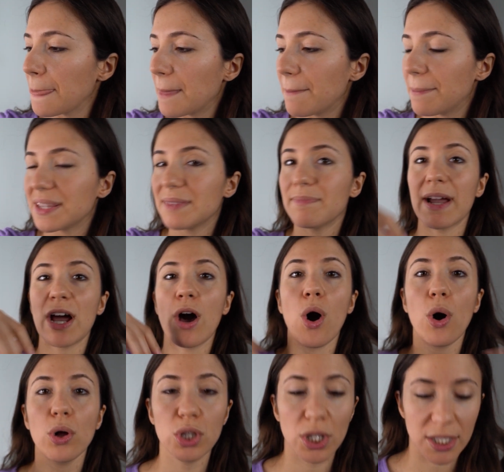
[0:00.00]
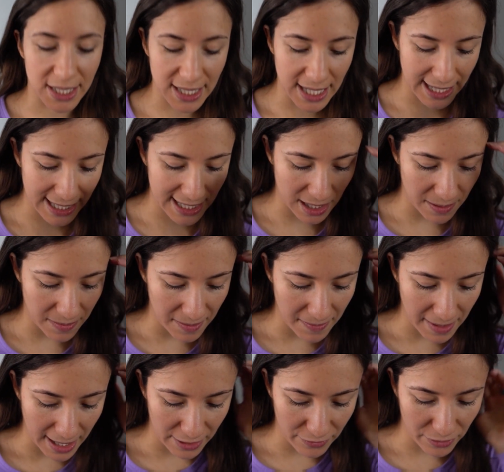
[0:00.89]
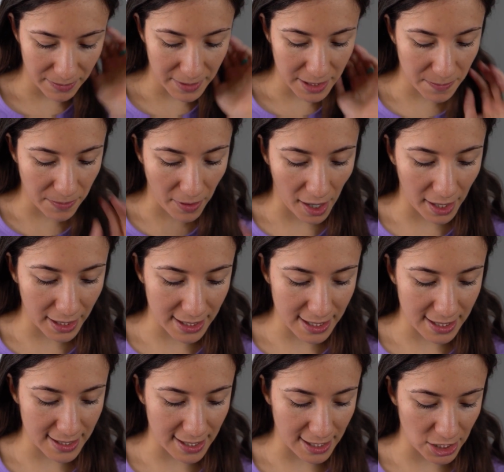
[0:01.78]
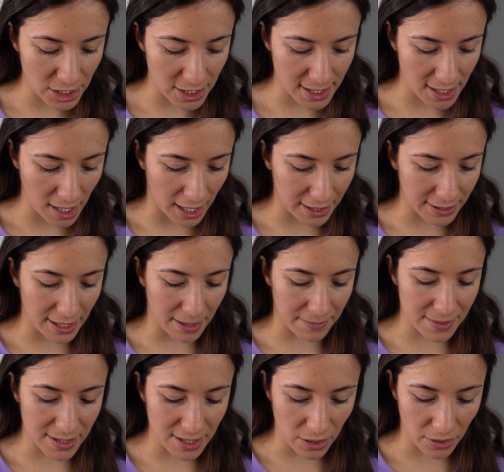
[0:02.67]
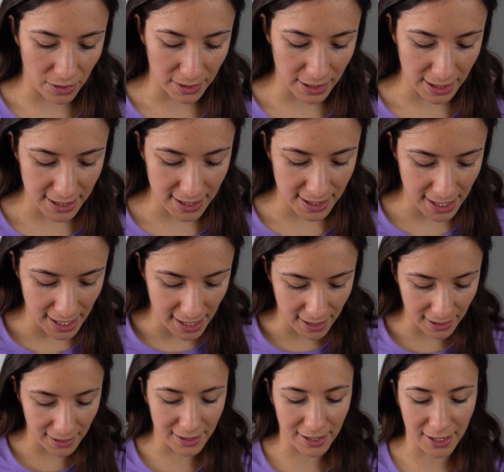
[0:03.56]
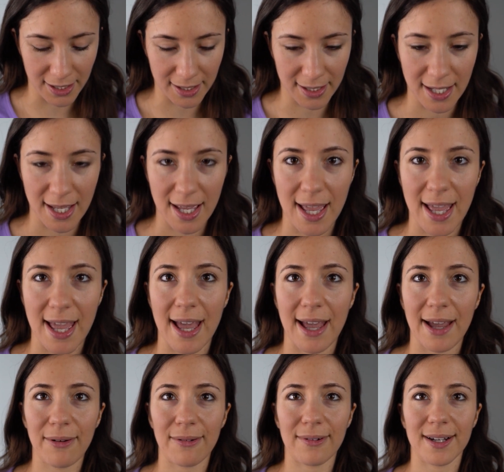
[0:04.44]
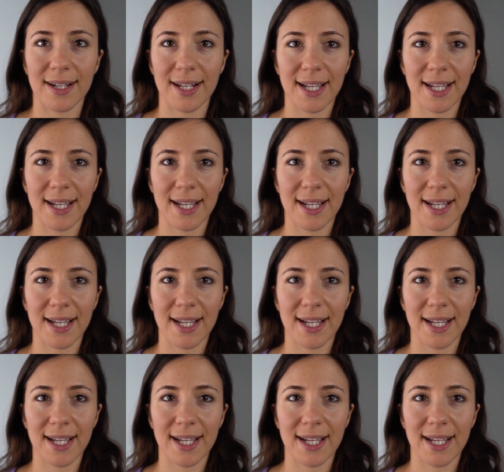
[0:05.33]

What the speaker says: But my whole look today is gonna be made from these products since I just got them. So let's take a look at what